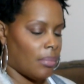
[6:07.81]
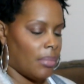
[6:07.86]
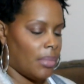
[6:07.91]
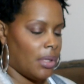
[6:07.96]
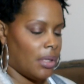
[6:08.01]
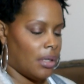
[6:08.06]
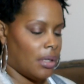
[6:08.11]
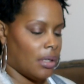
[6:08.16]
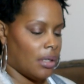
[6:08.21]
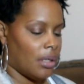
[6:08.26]

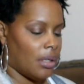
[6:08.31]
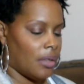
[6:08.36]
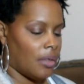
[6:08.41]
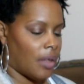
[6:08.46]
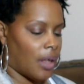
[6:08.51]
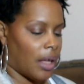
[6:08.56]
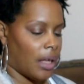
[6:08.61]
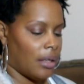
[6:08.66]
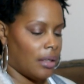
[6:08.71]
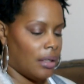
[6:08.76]
Because
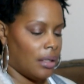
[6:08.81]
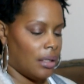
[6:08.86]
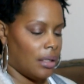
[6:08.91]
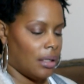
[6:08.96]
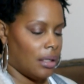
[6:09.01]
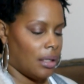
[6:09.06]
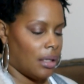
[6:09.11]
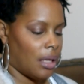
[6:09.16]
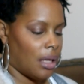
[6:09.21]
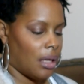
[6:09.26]
I
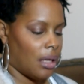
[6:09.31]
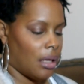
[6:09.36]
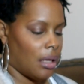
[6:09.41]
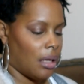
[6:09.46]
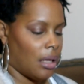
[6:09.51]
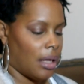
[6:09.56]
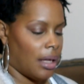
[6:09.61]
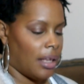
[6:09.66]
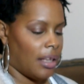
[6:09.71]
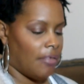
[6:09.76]
did
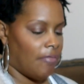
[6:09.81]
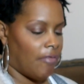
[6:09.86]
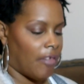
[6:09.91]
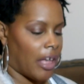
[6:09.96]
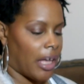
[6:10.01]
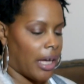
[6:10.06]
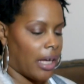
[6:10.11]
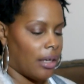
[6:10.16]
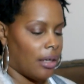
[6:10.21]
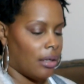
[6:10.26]
a
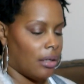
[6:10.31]
hellified